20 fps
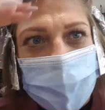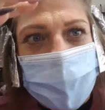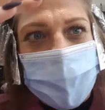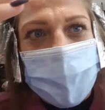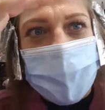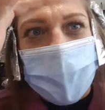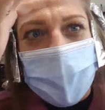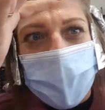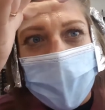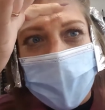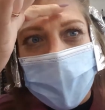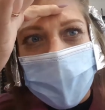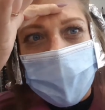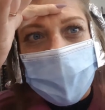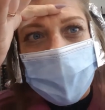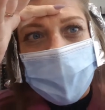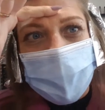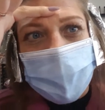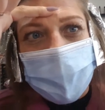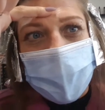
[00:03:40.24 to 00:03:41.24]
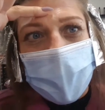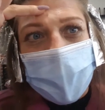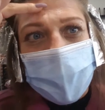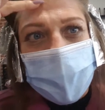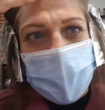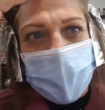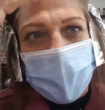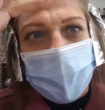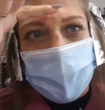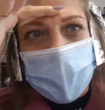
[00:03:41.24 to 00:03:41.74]
you can see, I'm
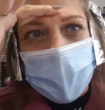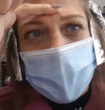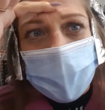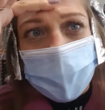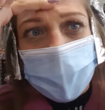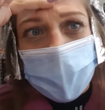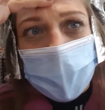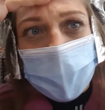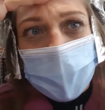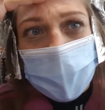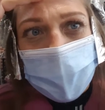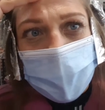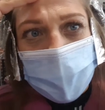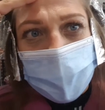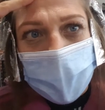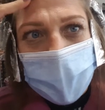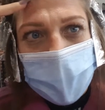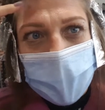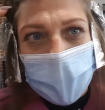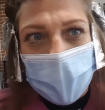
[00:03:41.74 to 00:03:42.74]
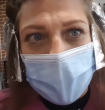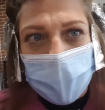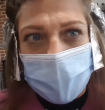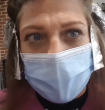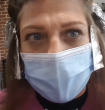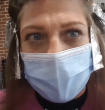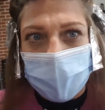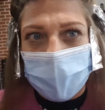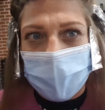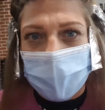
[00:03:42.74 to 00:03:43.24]
getting a bit of a sweaty
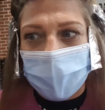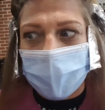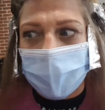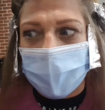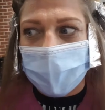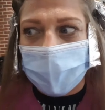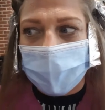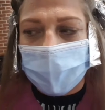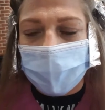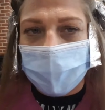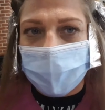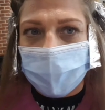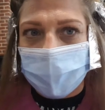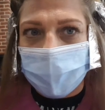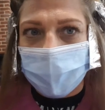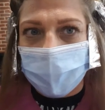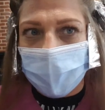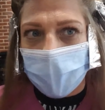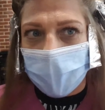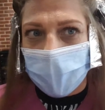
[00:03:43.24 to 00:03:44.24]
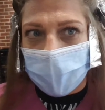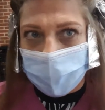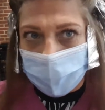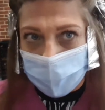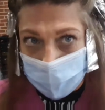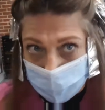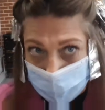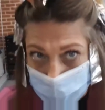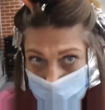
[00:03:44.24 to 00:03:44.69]
forehead.